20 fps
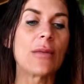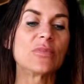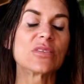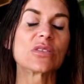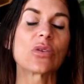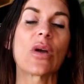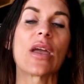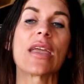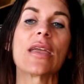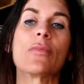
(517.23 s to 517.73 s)

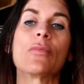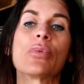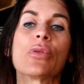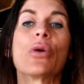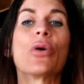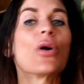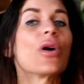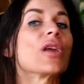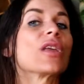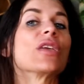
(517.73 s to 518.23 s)
So I
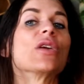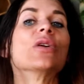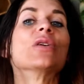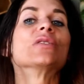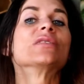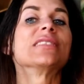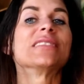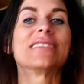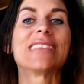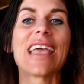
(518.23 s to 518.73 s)
implore
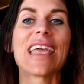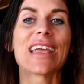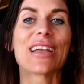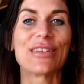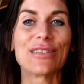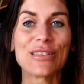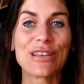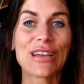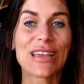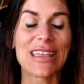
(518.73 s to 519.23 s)
you to take a
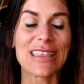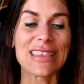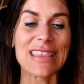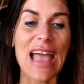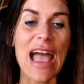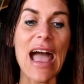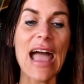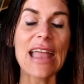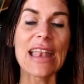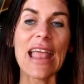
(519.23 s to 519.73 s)
look at
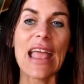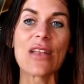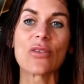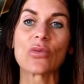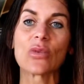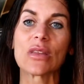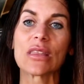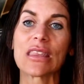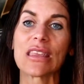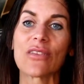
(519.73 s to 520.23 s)
that, and
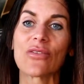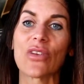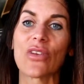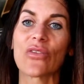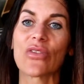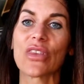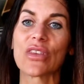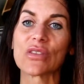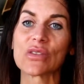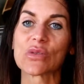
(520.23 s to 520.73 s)
really, if it
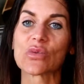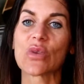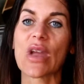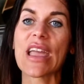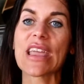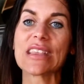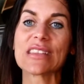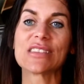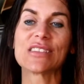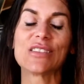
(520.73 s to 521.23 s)
feels
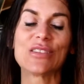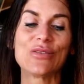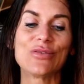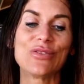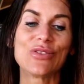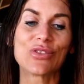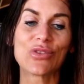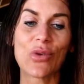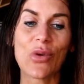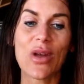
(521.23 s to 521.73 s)
right, to
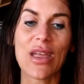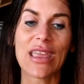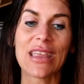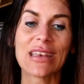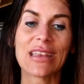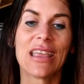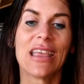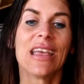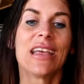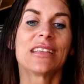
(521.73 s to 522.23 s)
join
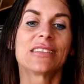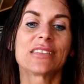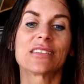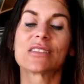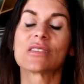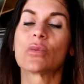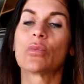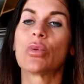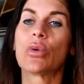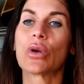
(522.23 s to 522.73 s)
to
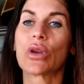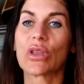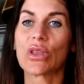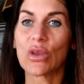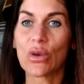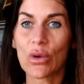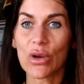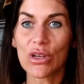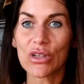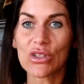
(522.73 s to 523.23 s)
support
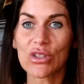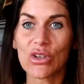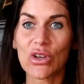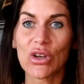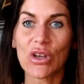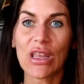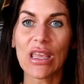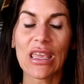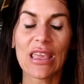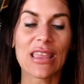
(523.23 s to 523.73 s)
your
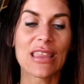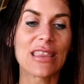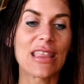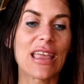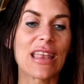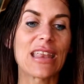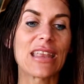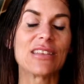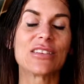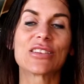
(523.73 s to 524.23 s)
journey, and
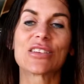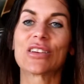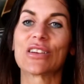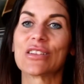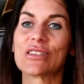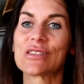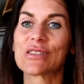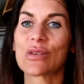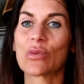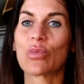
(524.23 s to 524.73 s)
then in
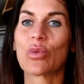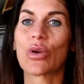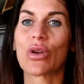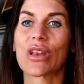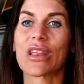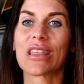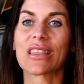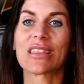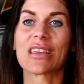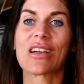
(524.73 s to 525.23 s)
turn
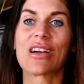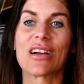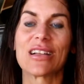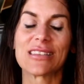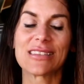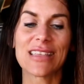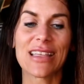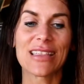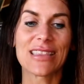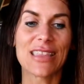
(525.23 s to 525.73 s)
supporting the
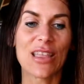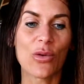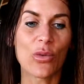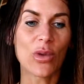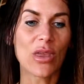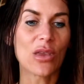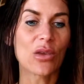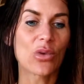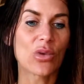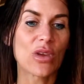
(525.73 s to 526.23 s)
content that
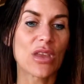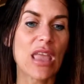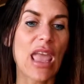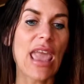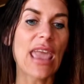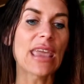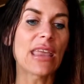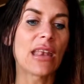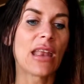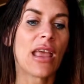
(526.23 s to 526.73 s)
we
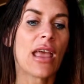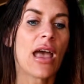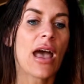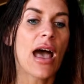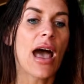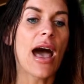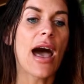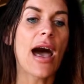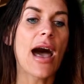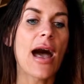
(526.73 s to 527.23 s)
create.
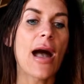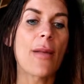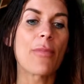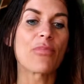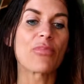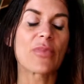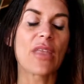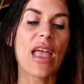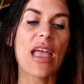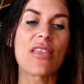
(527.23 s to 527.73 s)

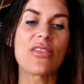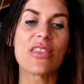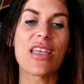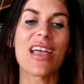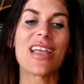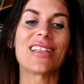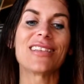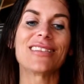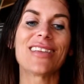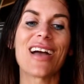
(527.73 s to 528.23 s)
And
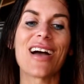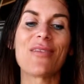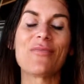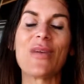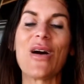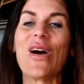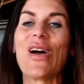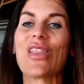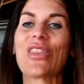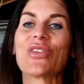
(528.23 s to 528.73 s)
then
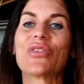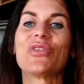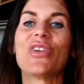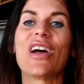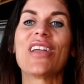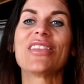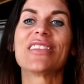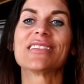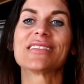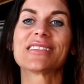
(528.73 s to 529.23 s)
all the
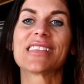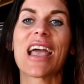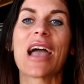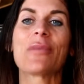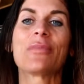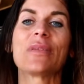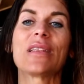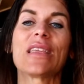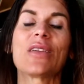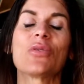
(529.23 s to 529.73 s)
fun that's
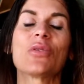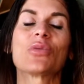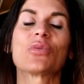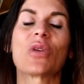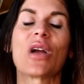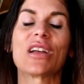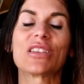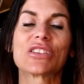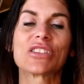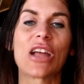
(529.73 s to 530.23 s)
happening with
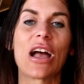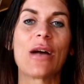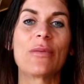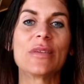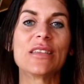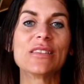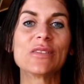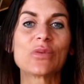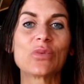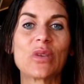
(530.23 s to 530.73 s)
Raw
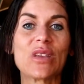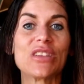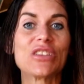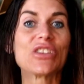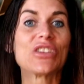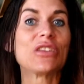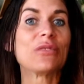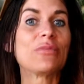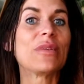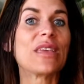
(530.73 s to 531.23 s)
Shamans. We
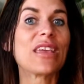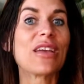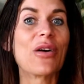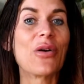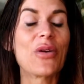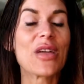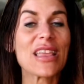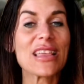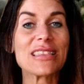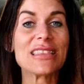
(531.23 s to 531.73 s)
should be
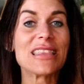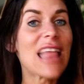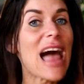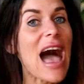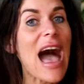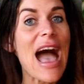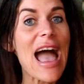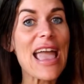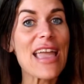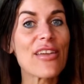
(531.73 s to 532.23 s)
going
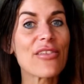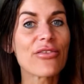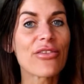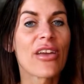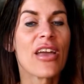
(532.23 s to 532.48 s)
live